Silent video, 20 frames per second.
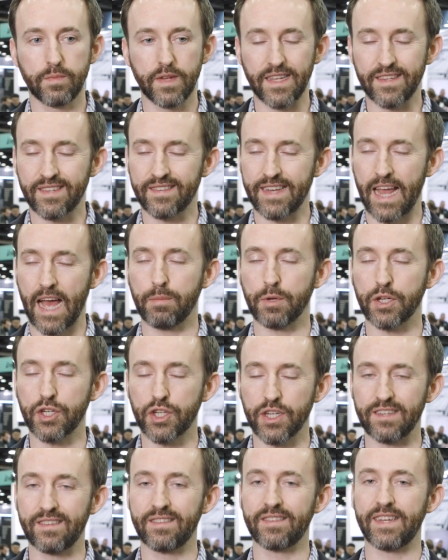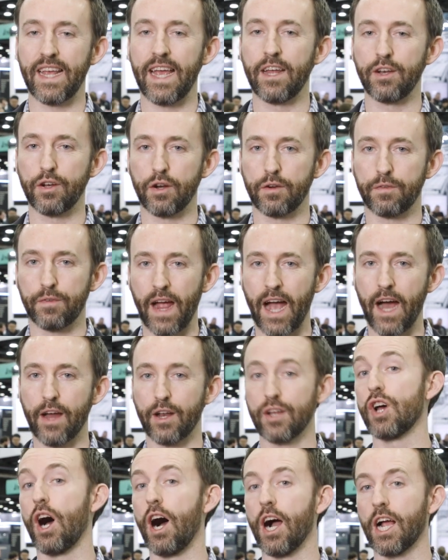establishing a standard for how to
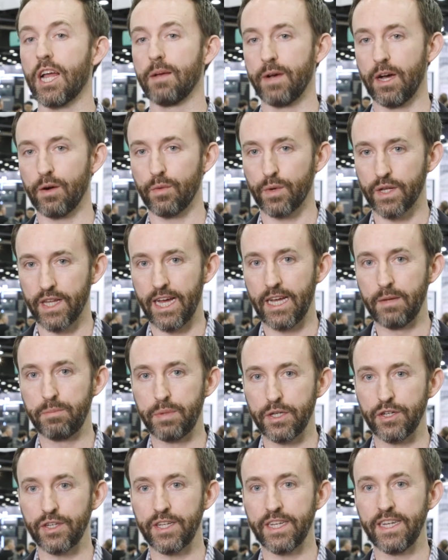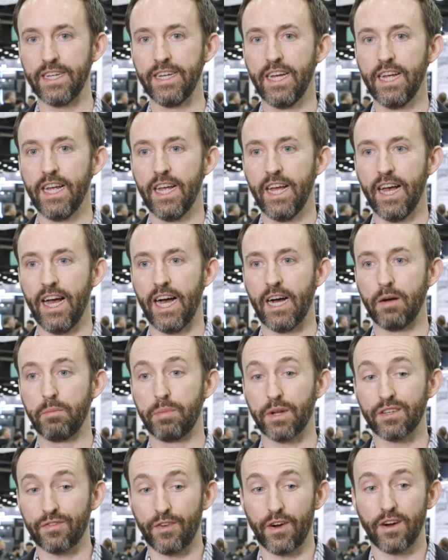talk about reliability.
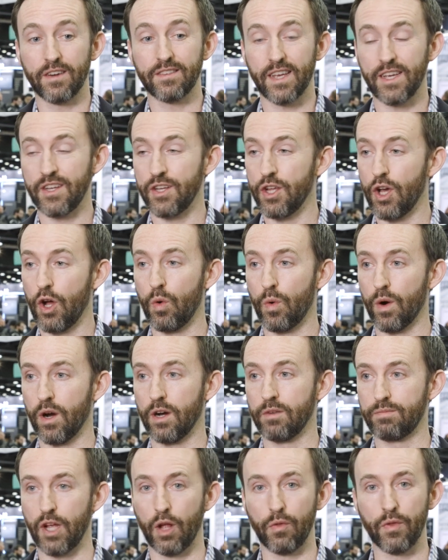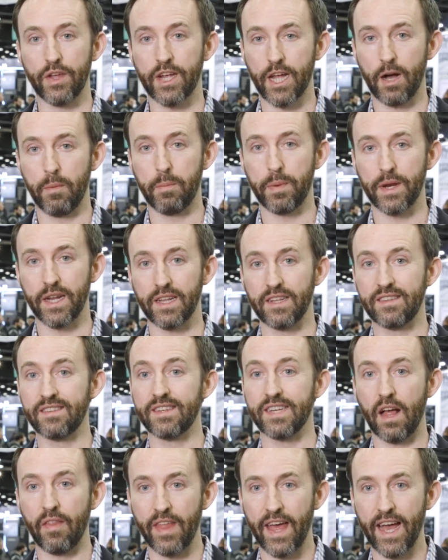But as far as I know, we're the only company that's
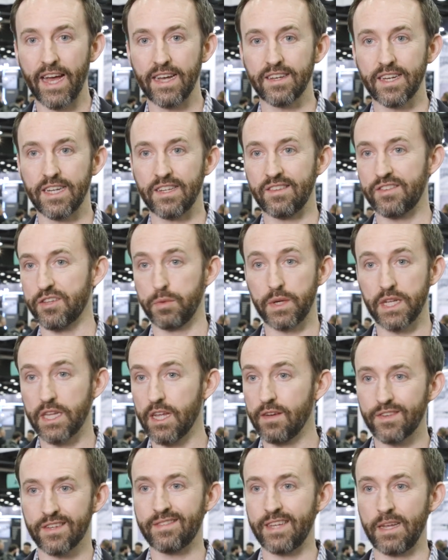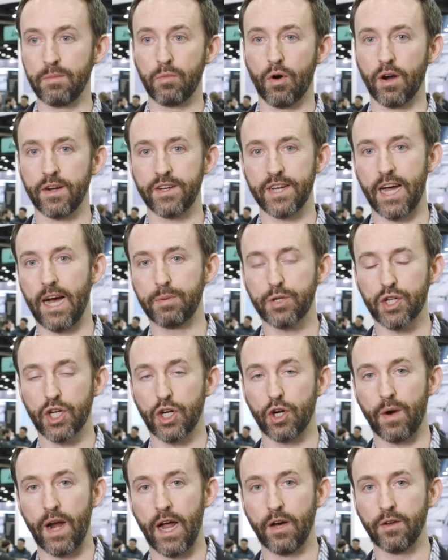done that. And so we'd love to see more adoption
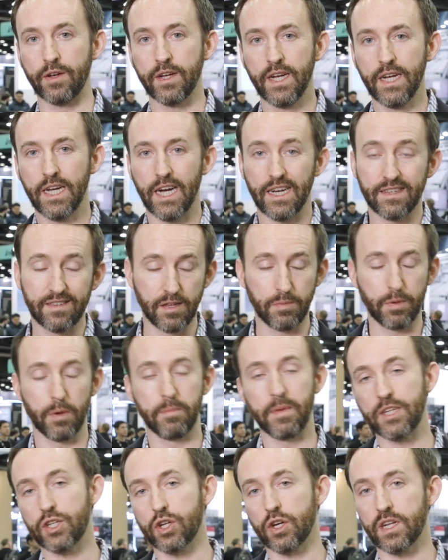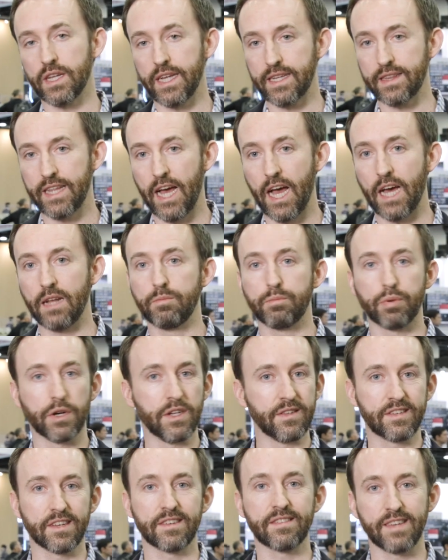around a simple metric like that,
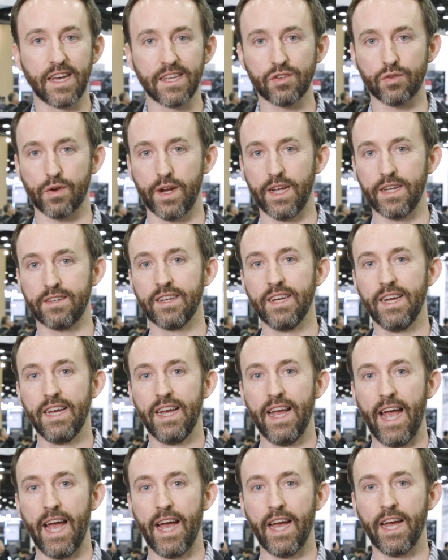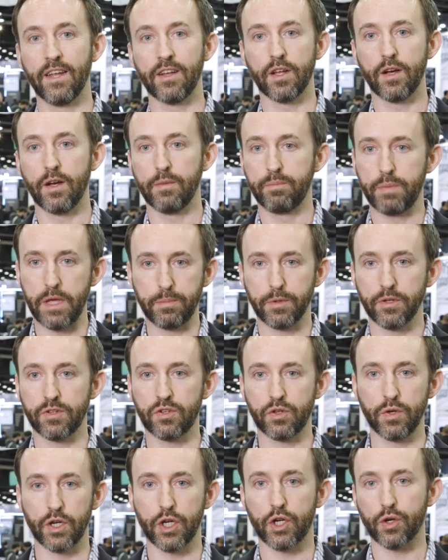print success rate, and people
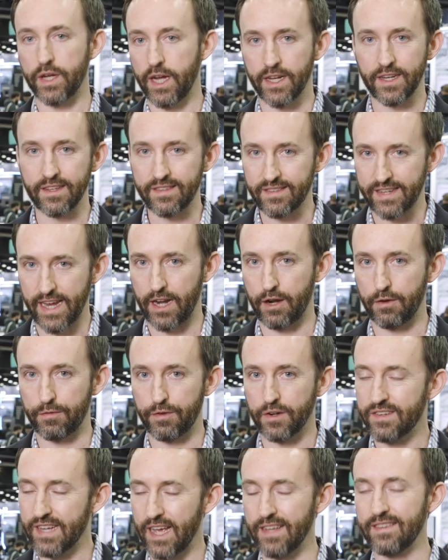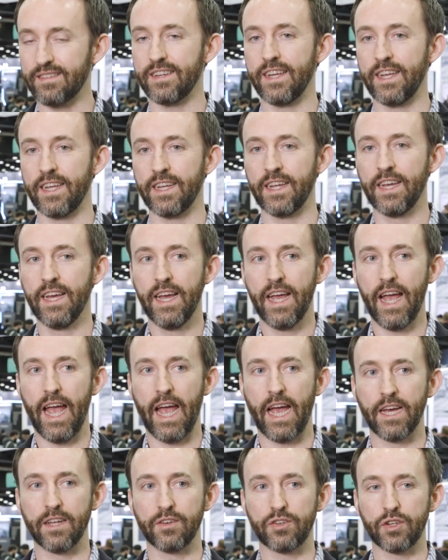to agree on a standard for testing
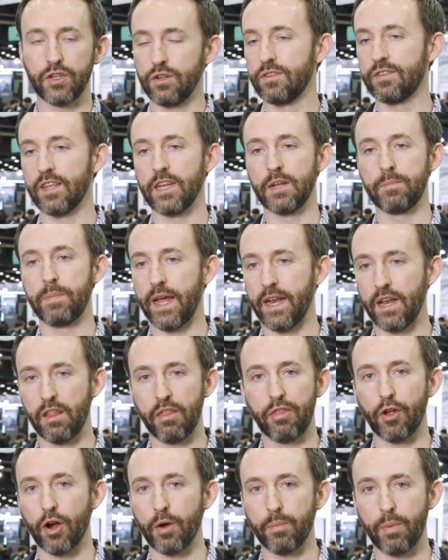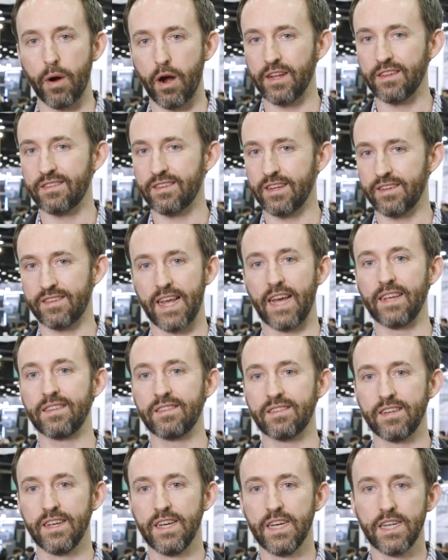and to use independent third parties to test